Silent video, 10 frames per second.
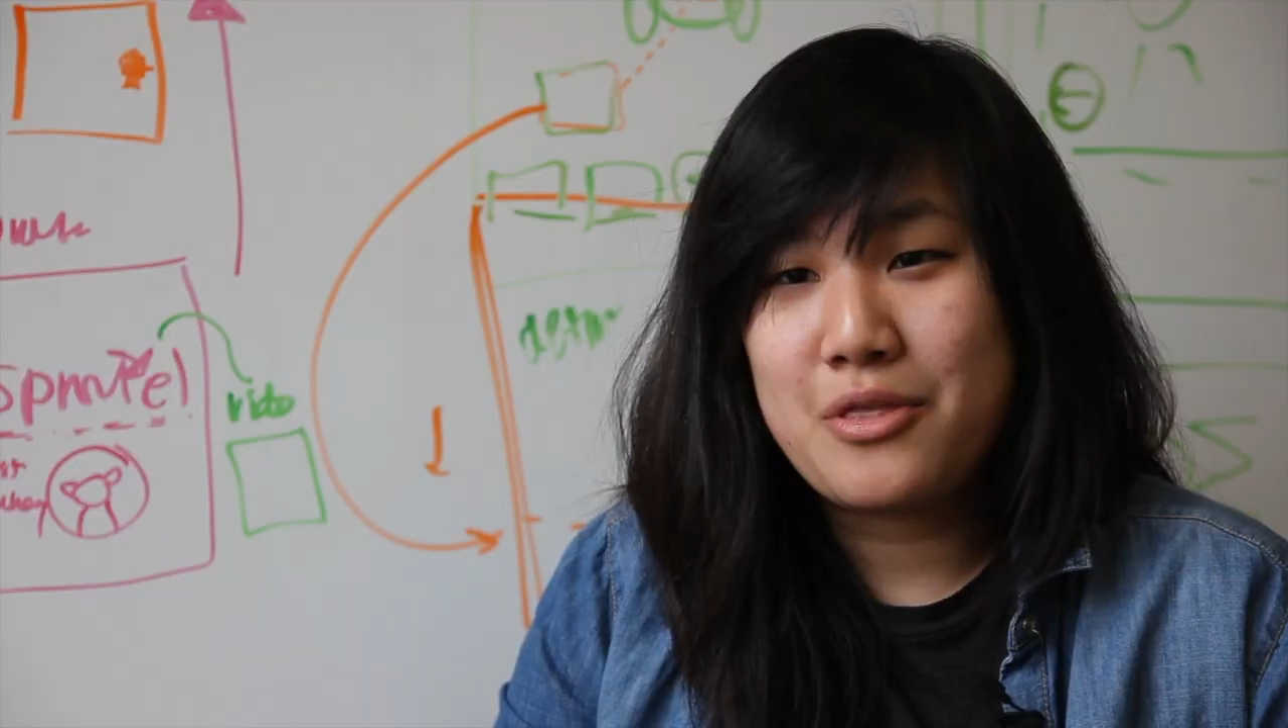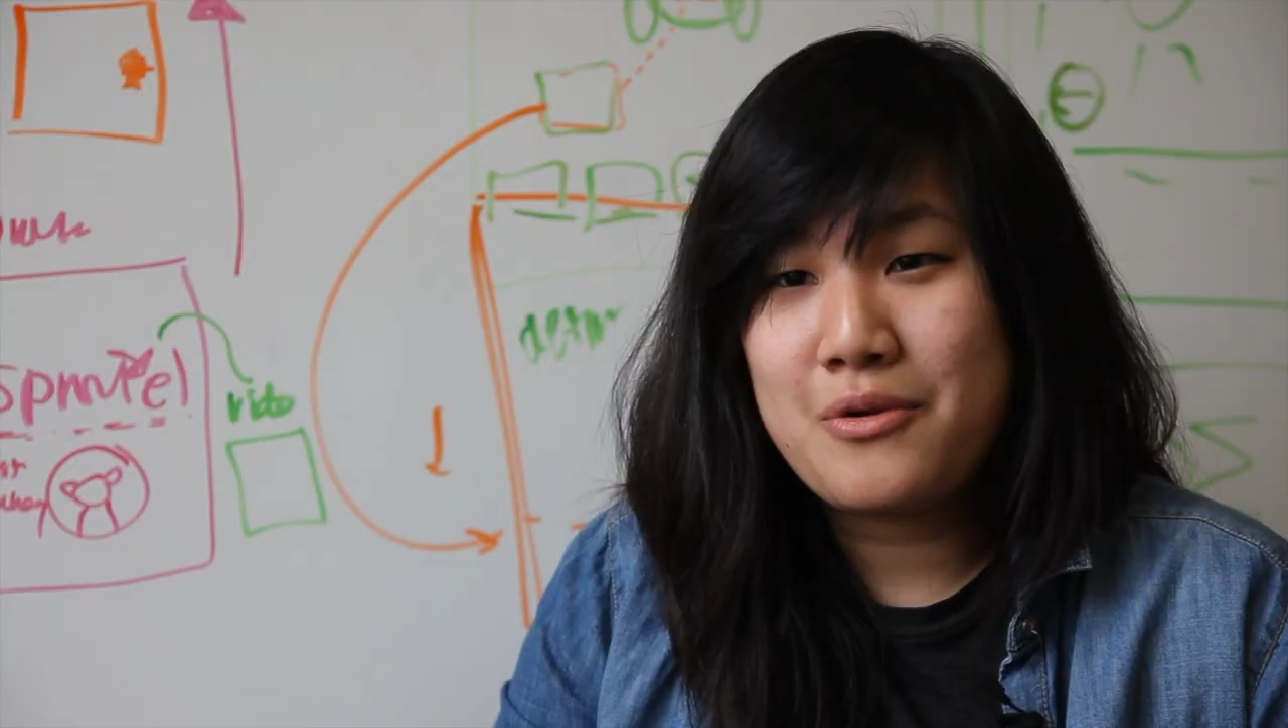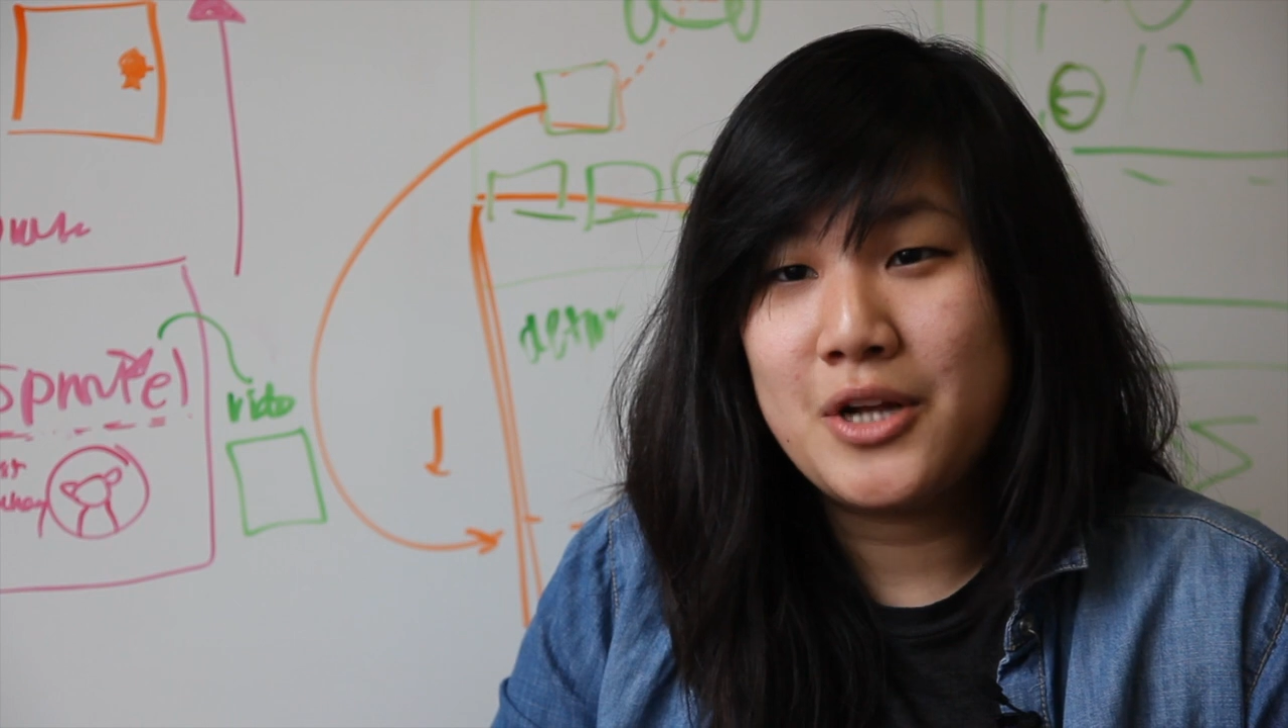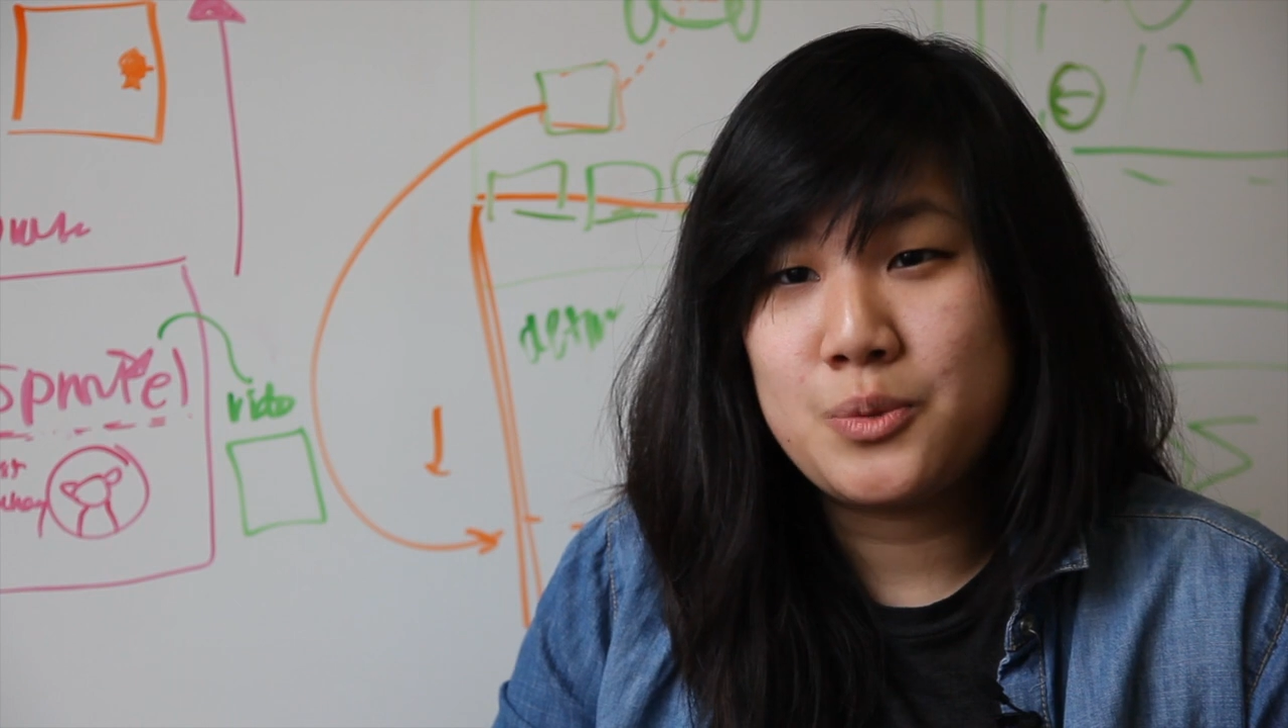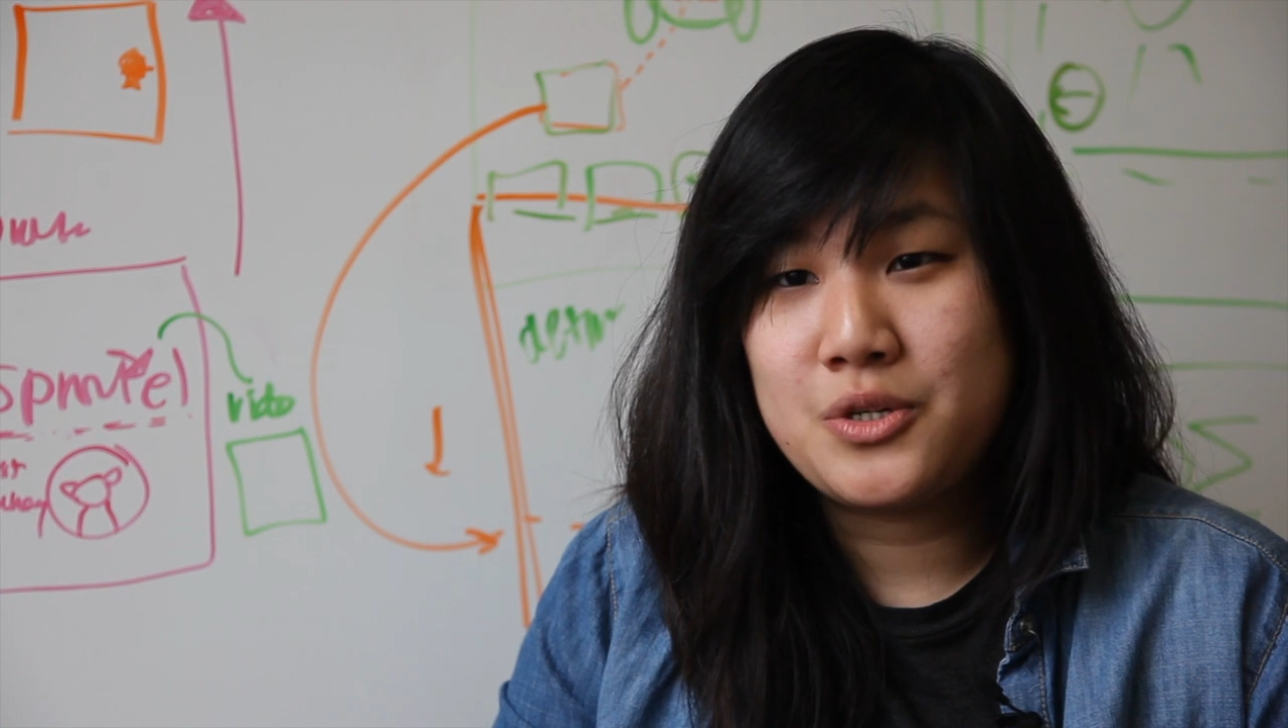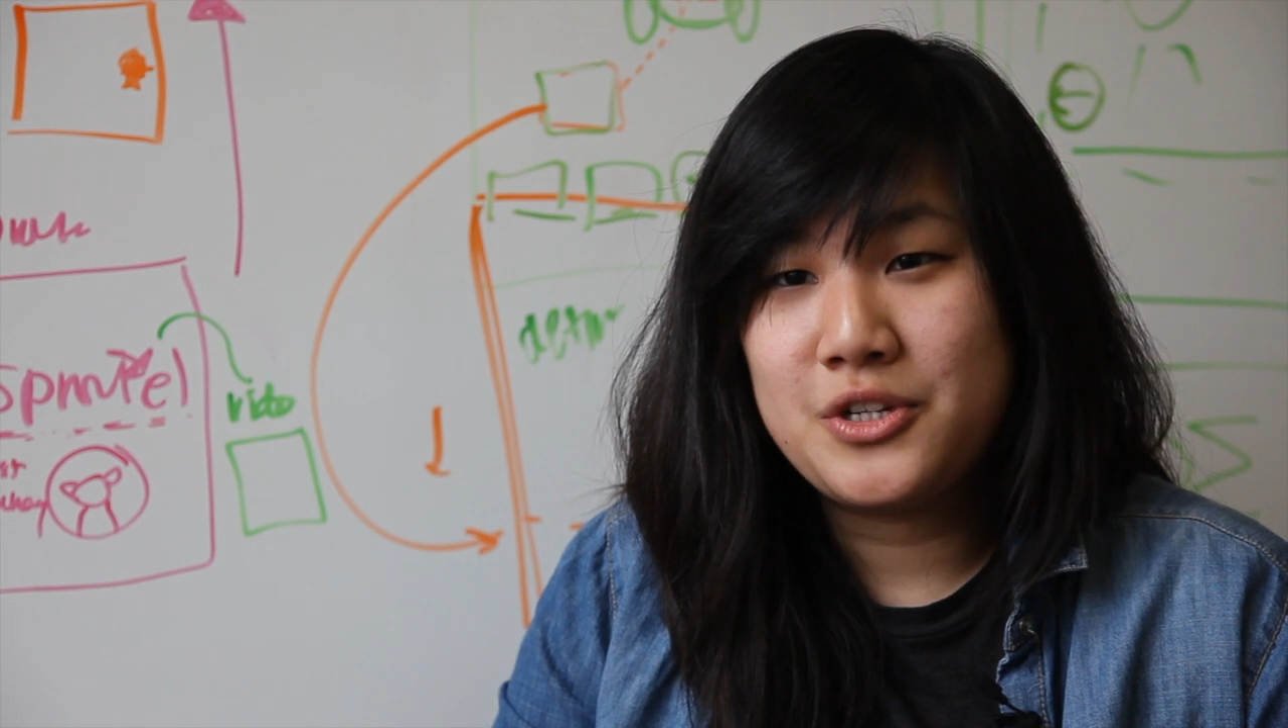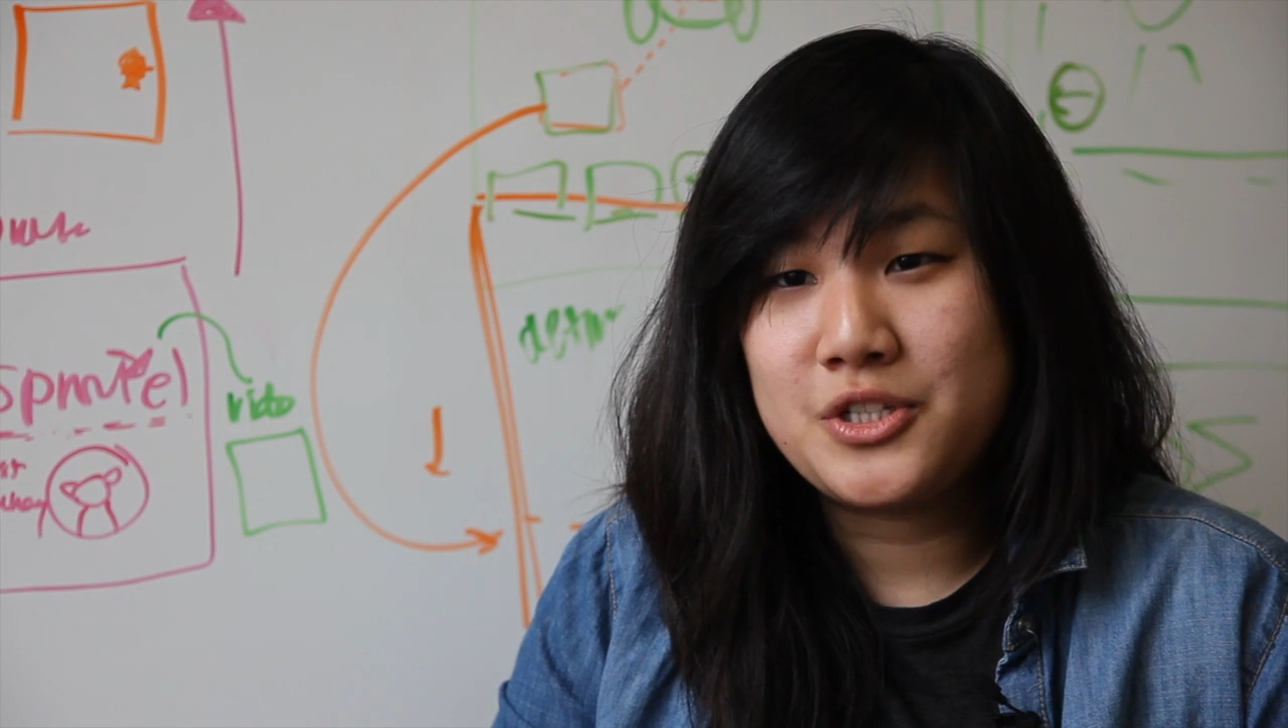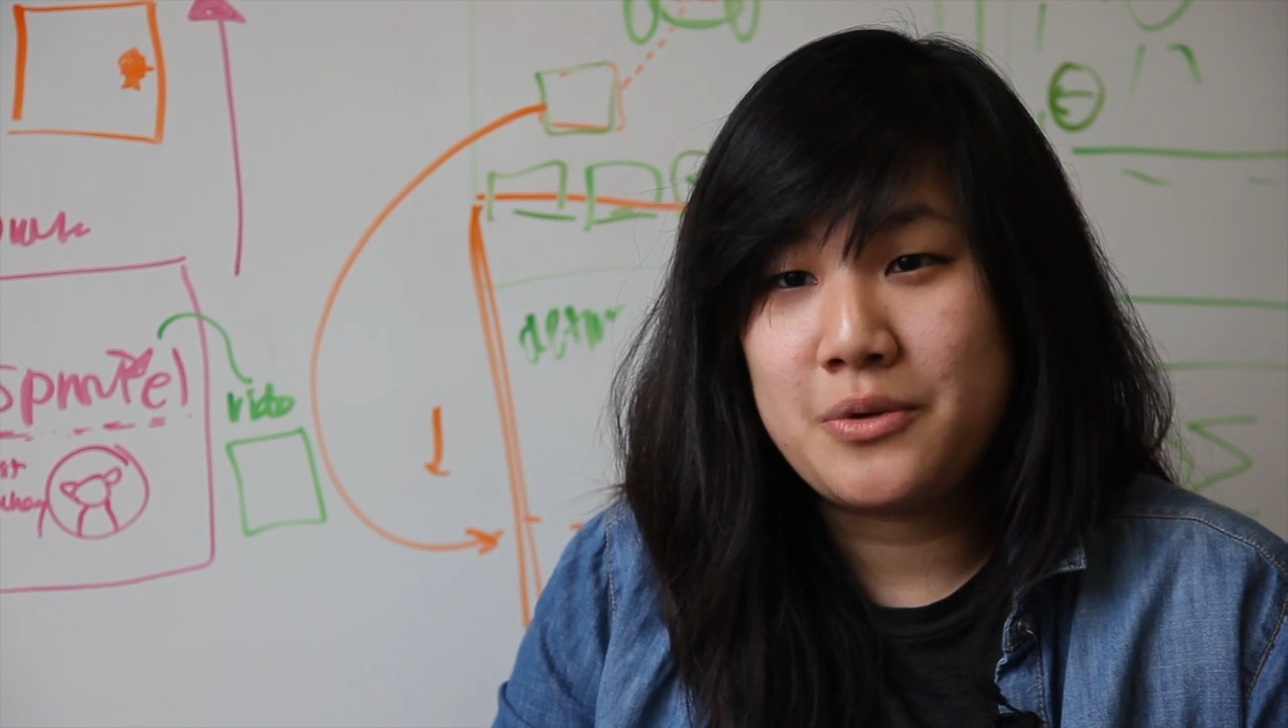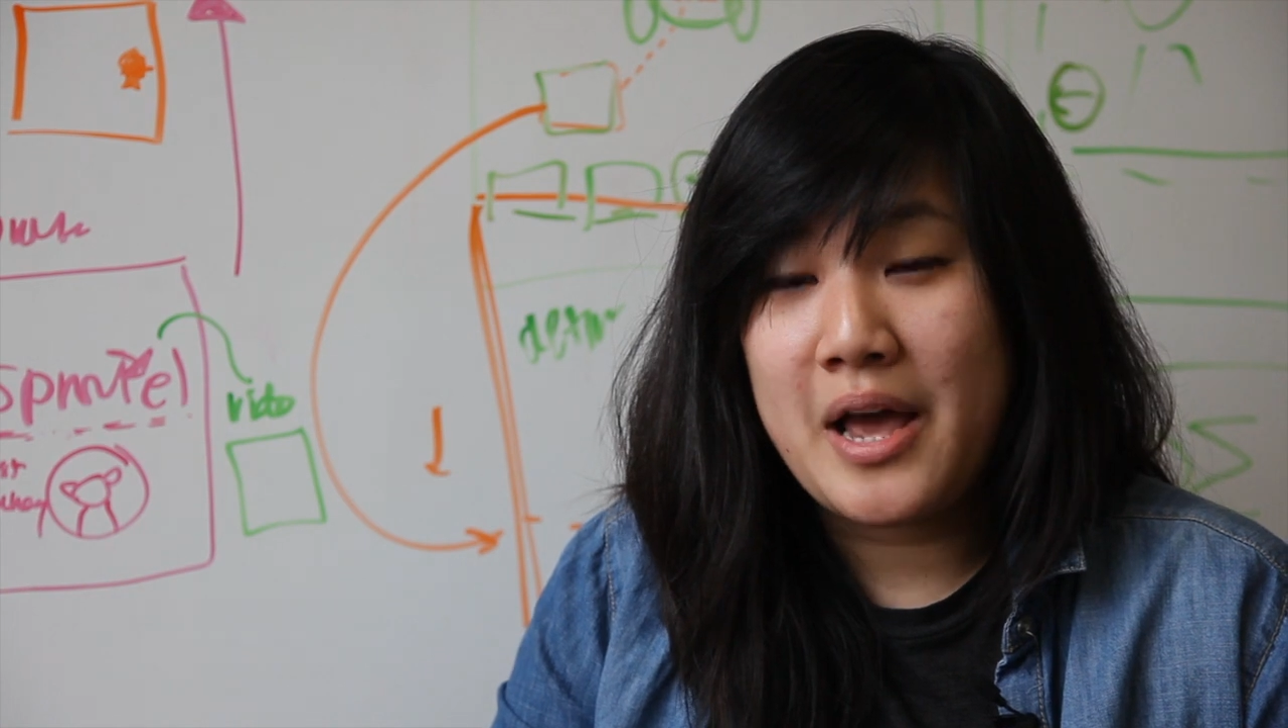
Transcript: through entrepreneurship,